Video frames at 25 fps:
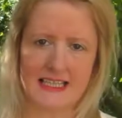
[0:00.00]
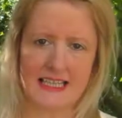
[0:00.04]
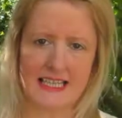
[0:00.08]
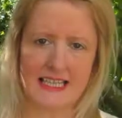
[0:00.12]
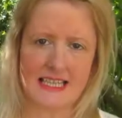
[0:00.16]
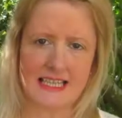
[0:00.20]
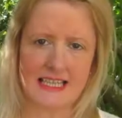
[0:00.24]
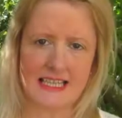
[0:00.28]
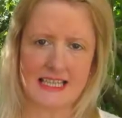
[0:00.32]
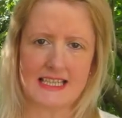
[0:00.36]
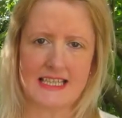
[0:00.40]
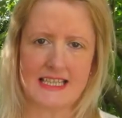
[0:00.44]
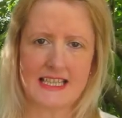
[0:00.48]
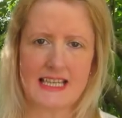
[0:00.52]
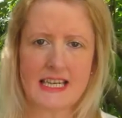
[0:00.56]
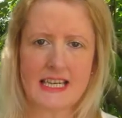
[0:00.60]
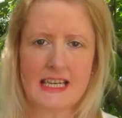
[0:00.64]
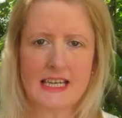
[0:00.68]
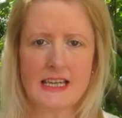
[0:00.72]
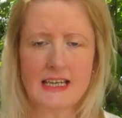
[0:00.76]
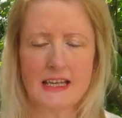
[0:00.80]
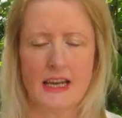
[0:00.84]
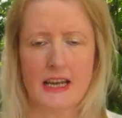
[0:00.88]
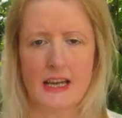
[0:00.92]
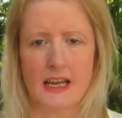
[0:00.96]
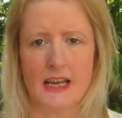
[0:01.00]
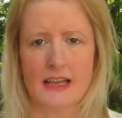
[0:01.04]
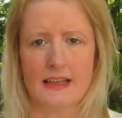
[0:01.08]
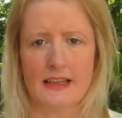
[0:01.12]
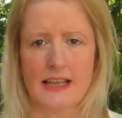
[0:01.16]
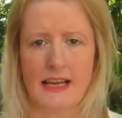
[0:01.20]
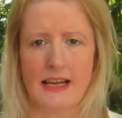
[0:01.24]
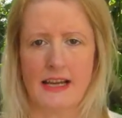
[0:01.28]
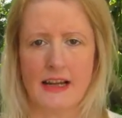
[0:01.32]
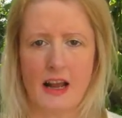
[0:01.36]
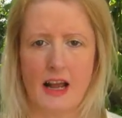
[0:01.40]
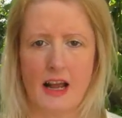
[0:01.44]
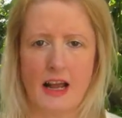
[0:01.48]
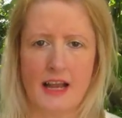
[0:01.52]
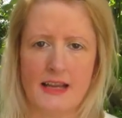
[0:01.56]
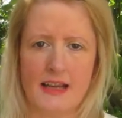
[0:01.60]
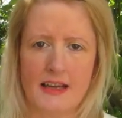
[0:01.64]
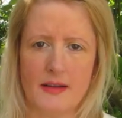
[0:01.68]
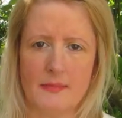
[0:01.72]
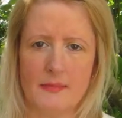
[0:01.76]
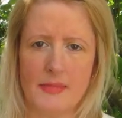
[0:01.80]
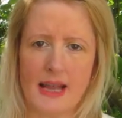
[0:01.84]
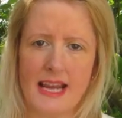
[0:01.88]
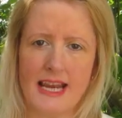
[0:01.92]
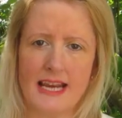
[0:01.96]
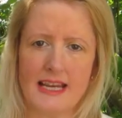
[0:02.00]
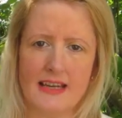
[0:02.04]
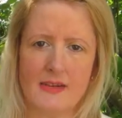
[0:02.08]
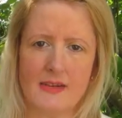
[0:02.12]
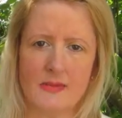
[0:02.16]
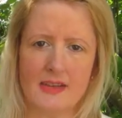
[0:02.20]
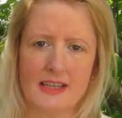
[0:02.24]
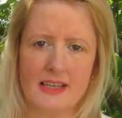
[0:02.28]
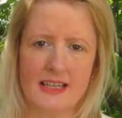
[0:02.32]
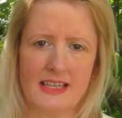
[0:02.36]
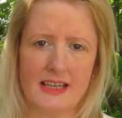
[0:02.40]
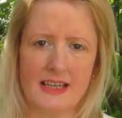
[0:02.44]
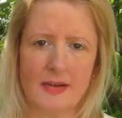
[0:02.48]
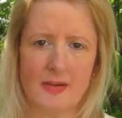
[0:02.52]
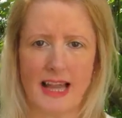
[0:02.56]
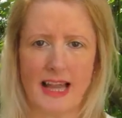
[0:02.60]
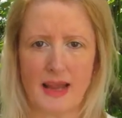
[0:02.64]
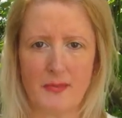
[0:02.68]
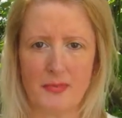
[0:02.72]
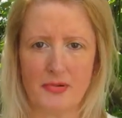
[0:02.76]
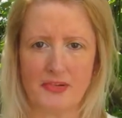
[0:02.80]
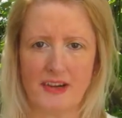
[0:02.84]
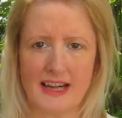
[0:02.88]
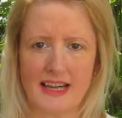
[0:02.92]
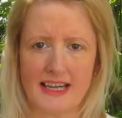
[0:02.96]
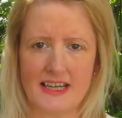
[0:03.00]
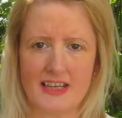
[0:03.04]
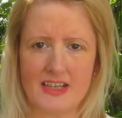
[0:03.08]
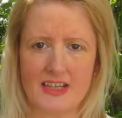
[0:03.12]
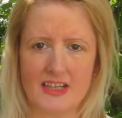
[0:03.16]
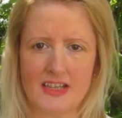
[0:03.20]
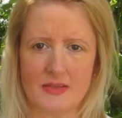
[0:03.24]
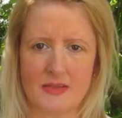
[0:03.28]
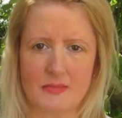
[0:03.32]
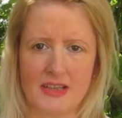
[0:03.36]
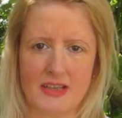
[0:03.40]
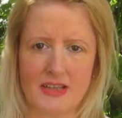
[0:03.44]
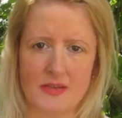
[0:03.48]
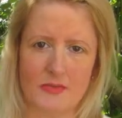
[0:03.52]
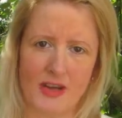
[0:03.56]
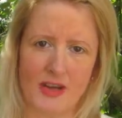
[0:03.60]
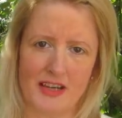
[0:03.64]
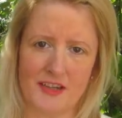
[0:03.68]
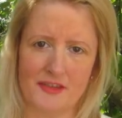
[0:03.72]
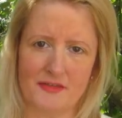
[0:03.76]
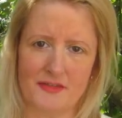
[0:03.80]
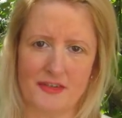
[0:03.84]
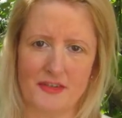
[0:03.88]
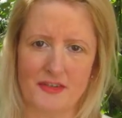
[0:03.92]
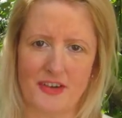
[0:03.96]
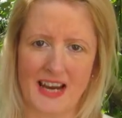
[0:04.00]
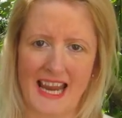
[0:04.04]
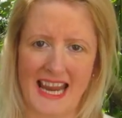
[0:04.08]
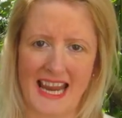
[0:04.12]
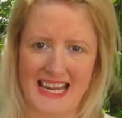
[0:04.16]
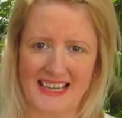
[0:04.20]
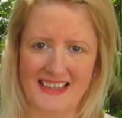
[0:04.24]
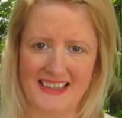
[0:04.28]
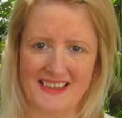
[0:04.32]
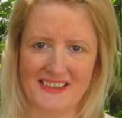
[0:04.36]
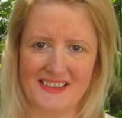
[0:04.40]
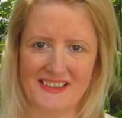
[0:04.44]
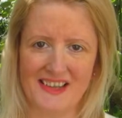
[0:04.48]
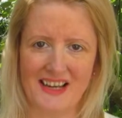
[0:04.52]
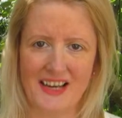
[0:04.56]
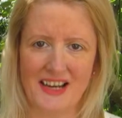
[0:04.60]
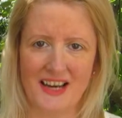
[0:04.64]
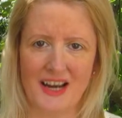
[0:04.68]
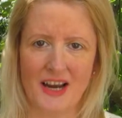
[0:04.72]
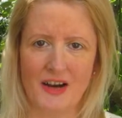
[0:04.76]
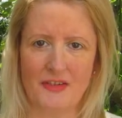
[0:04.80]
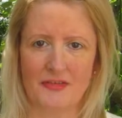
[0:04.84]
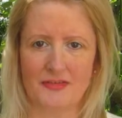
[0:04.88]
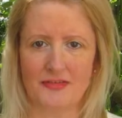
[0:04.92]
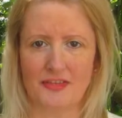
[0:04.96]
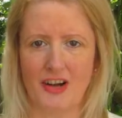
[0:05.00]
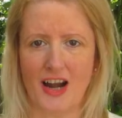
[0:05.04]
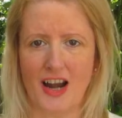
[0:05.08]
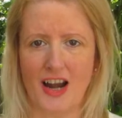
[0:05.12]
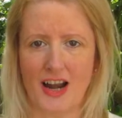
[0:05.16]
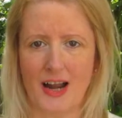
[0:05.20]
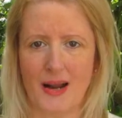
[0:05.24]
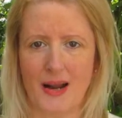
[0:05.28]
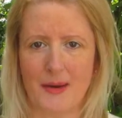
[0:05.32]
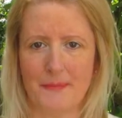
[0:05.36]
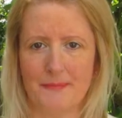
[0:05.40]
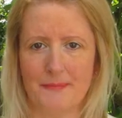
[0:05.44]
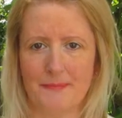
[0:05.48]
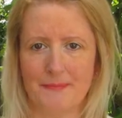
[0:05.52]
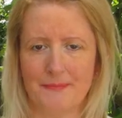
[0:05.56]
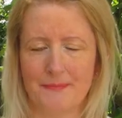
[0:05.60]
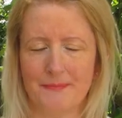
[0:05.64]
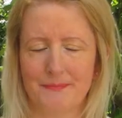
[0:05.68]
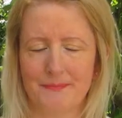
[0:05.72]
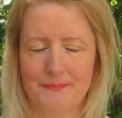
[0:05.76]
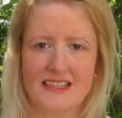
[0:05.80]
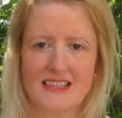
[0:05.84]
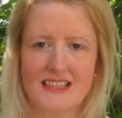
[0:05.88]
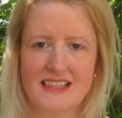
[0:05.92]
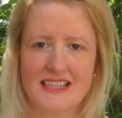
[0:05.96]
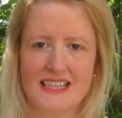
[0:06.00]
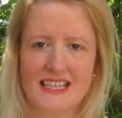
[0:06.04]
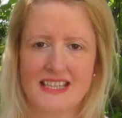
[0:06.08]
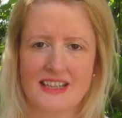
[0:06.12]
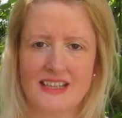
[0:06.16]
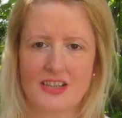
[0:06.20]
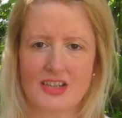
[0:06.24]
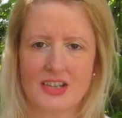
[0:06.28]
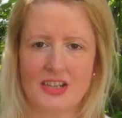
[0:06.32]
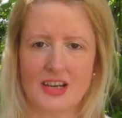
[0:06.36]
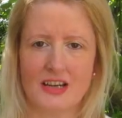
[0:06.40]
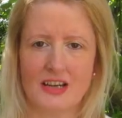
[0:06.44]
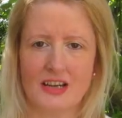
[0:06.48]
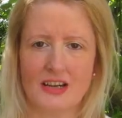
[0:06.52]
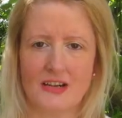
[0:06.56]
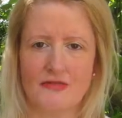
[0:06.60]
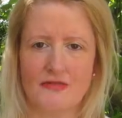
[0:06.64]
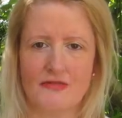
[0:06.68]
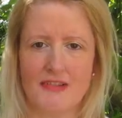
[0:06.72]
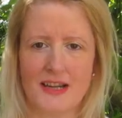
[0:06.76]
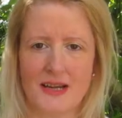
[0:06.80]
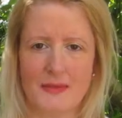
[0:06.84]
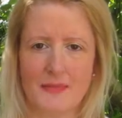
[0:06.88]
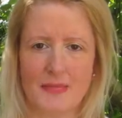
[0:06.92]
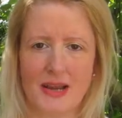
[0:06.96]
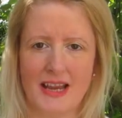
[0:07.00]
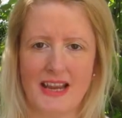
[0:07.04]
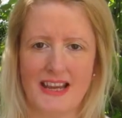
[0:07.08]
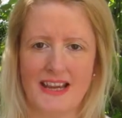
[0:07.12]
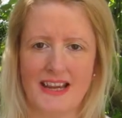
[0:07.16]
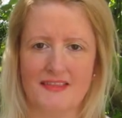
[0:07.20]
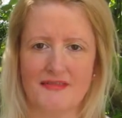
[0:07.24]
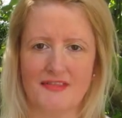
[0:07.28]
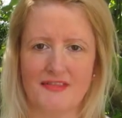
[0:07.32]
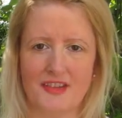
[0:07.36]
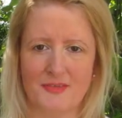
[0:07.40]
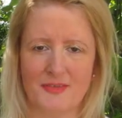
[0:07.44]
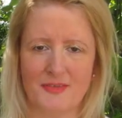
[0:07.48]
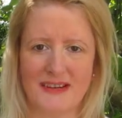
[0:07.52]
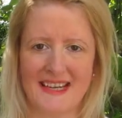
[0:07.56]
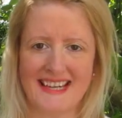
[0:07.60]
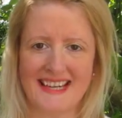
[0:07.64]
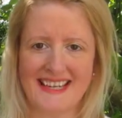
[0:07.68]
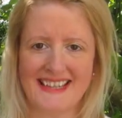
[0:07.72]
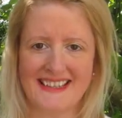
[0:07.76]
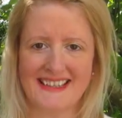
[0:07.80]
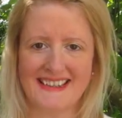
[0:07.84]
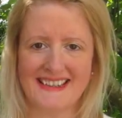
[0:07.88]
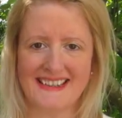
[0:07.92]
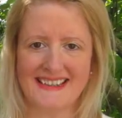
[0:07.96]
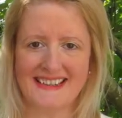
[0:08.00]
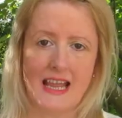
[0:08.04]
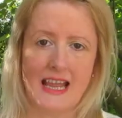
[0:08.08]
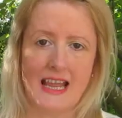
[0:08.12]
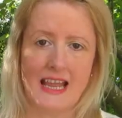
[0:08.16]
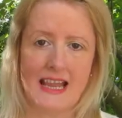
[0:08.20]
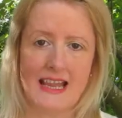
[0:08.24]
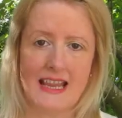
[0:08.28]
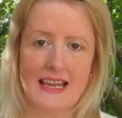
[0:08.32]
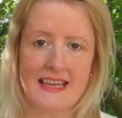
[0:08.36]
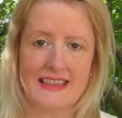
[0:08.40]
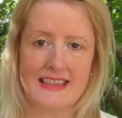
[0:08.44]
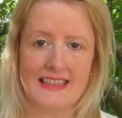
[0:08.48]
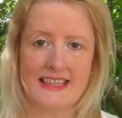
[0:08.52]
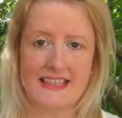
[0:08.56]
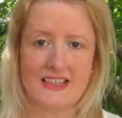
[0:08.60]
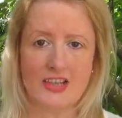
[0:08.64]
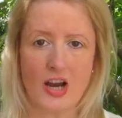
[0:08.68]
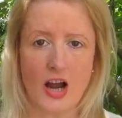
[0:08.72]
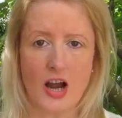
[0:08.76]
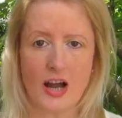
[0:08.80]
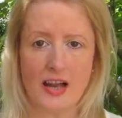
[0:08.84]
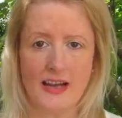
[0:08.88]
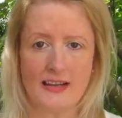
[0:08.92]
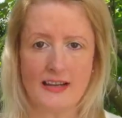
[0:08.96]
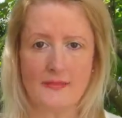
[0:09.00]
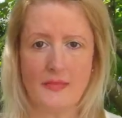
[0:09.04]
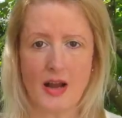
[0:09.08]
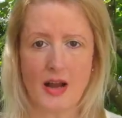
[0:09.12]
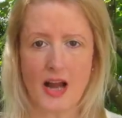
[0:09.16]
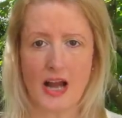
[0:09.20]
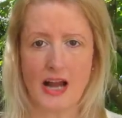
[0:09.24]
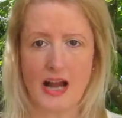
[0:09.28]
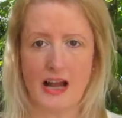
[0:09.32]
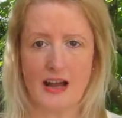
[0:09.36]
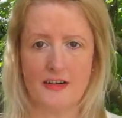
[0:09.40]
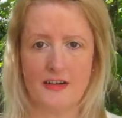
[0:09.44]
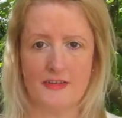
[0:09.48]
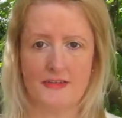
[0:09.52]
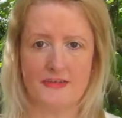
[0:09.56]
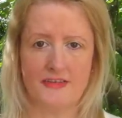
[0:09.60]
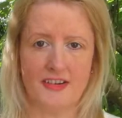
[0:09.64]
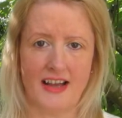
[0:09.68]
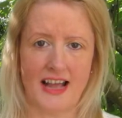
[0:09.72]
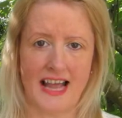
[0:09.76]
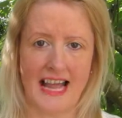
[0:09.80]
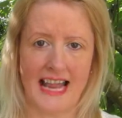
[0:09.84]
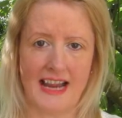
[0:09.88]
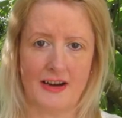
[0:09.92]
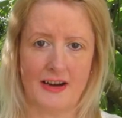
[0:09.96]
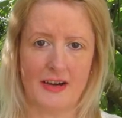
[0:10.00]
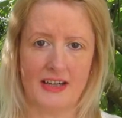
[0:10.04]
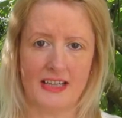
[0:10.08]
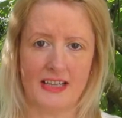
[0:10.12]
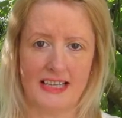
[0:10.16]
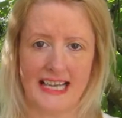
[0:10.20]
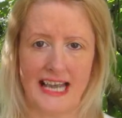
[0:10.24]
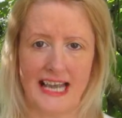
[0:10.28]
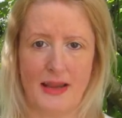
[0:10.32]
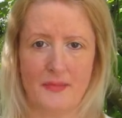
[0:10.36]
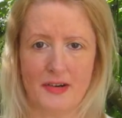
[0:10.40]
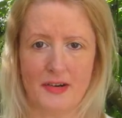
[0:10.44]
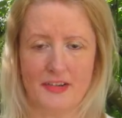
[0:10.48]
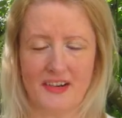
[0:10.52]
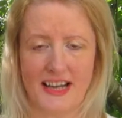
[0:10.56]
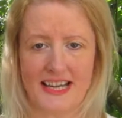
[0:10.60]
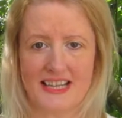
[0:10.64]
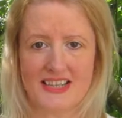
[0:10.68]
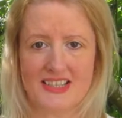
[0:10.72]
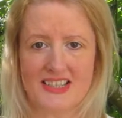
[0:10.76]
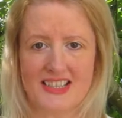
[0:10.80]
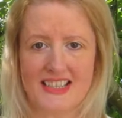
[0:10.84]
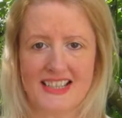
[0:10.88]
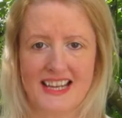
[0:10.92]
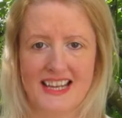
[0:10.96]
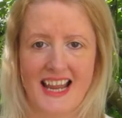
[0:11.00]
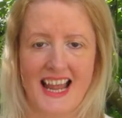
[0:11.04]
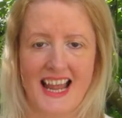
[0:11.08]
the tee that I made with the collaboration with the wonderful Helen from Stitch, Rip, Repeat. At the time of our collaboration,